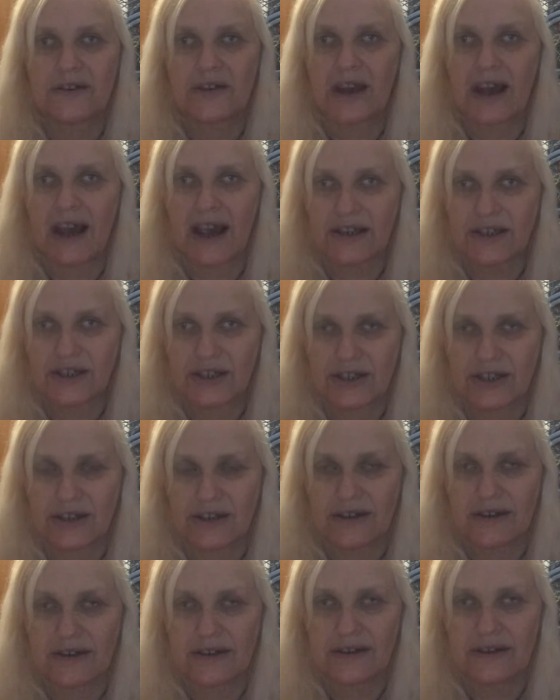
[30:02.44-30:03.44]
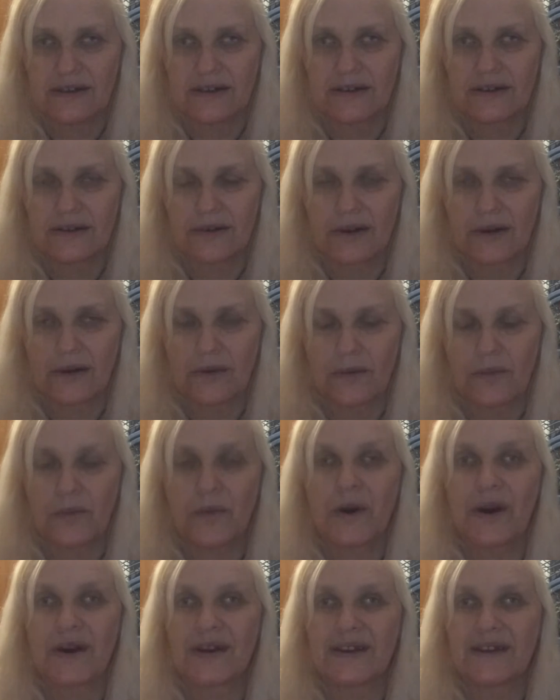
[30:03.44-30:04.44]
to Ashton,
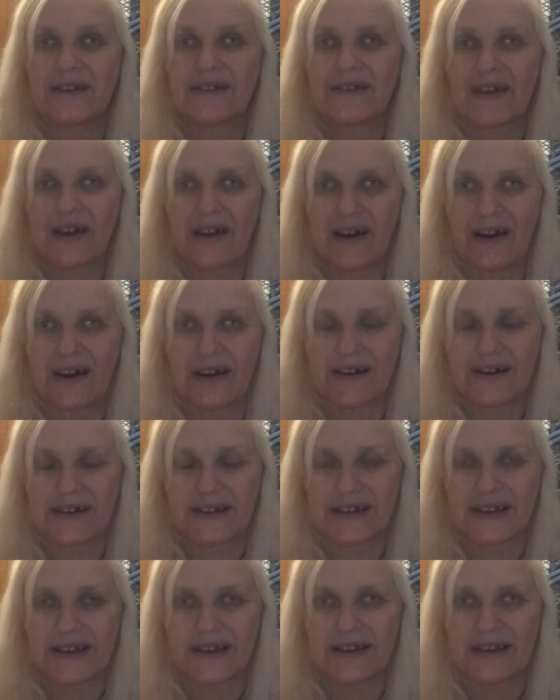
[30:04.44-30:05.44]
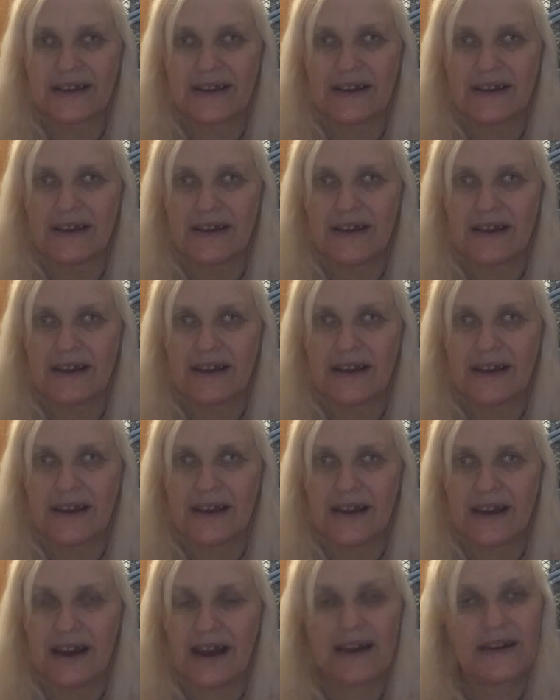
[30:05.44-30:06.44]
one to Hardy,
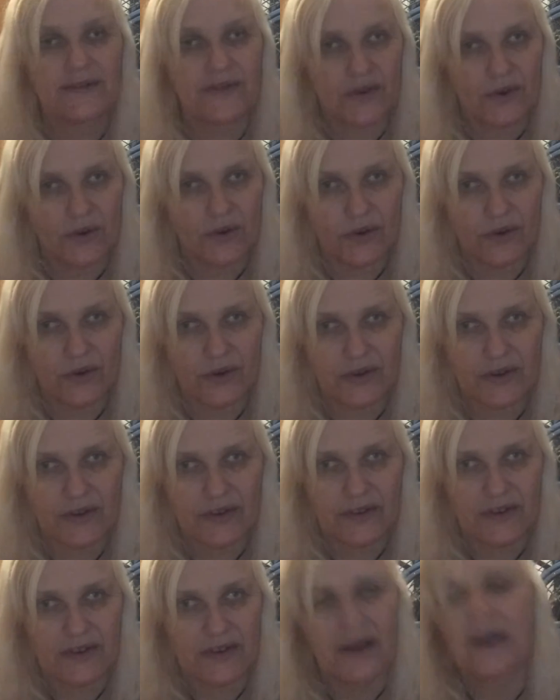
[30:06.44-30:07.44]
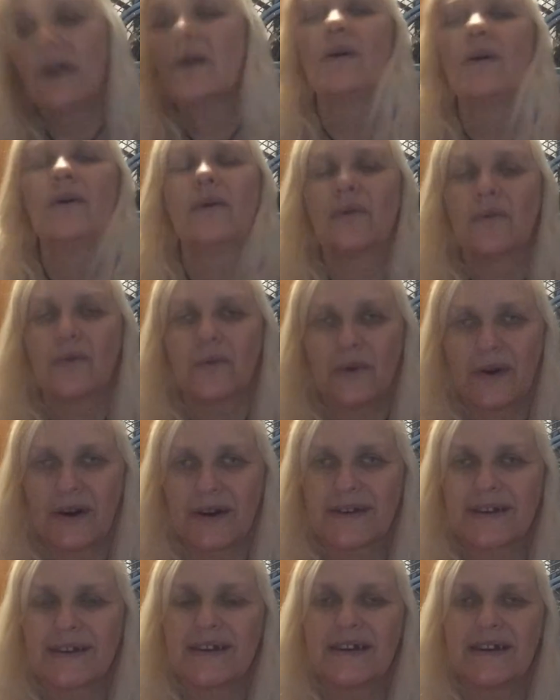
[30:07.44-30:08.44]
and of course,
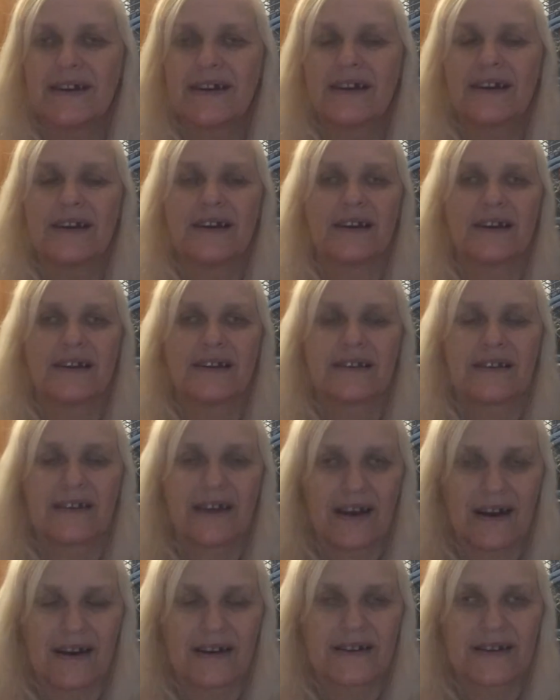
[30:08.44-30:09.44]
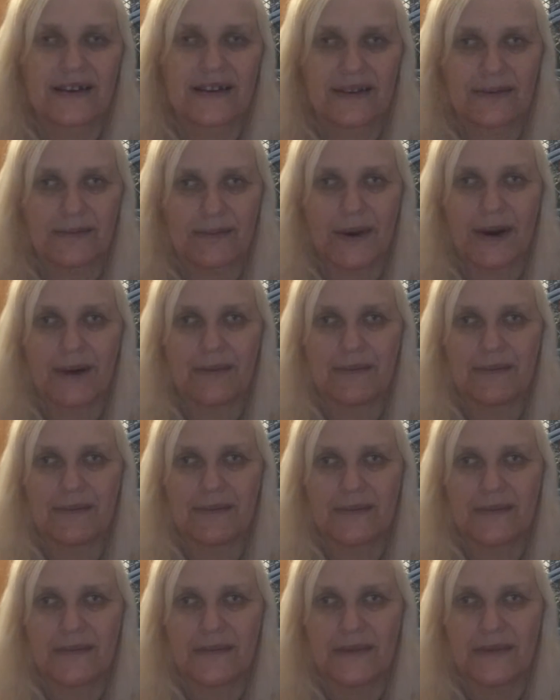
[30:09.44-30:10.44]
one to Hardy's mum.
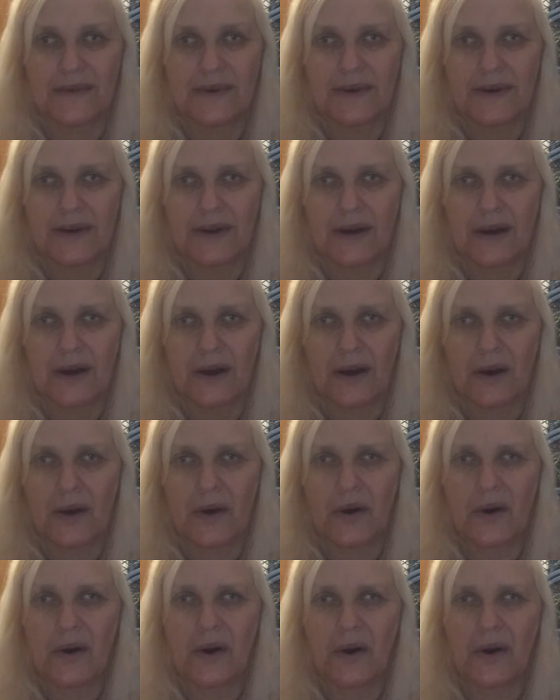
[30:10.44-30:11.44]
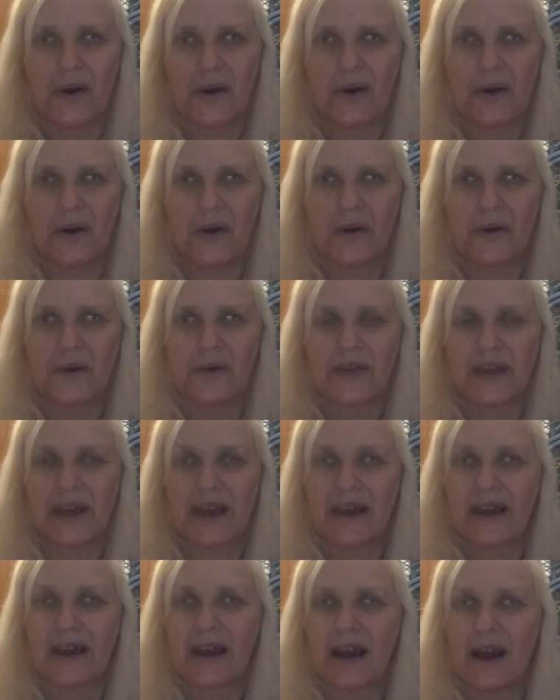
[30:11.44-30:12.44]
"Oh,
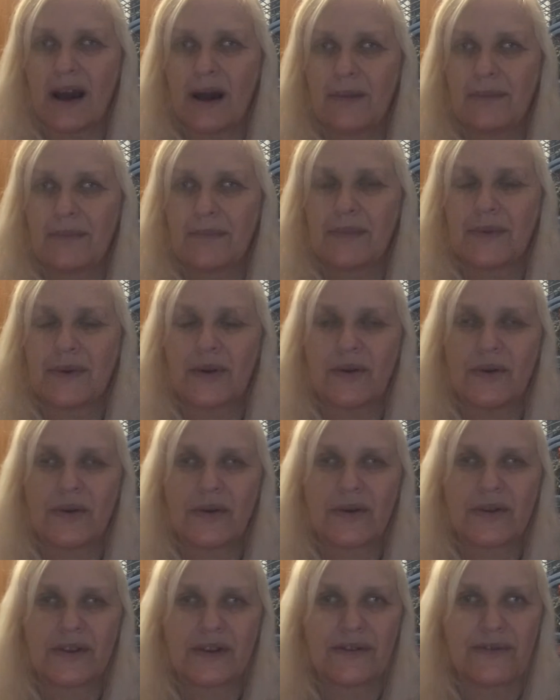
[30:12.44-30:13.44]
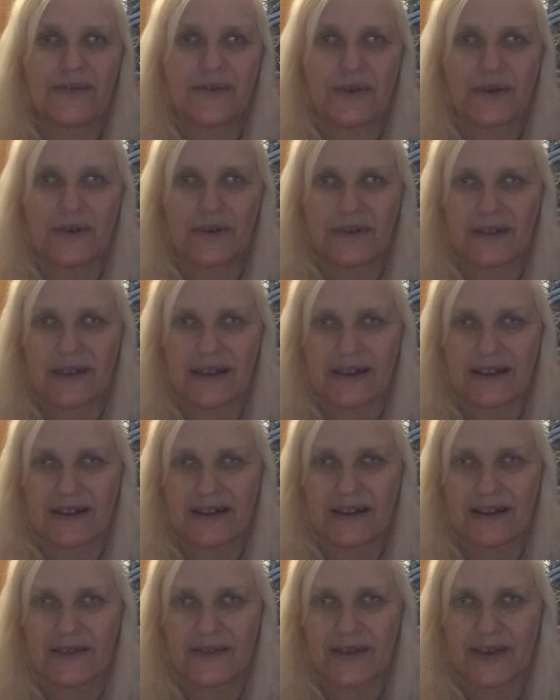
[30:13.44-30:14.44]
they are beautiful," said
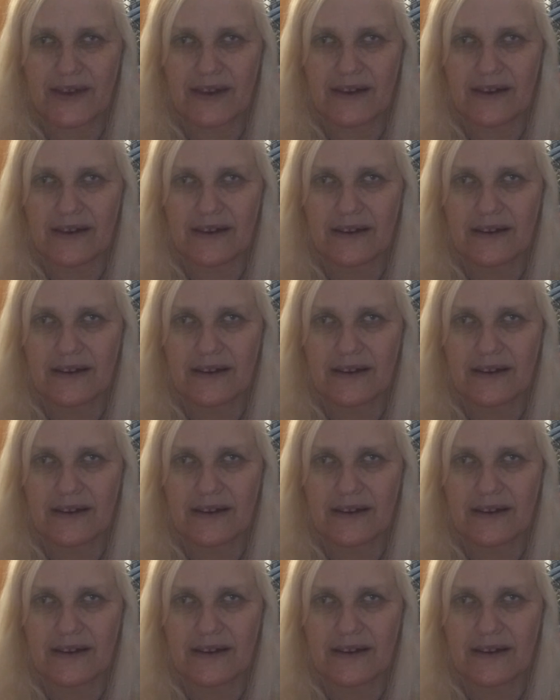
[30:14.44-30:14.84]
Olivia.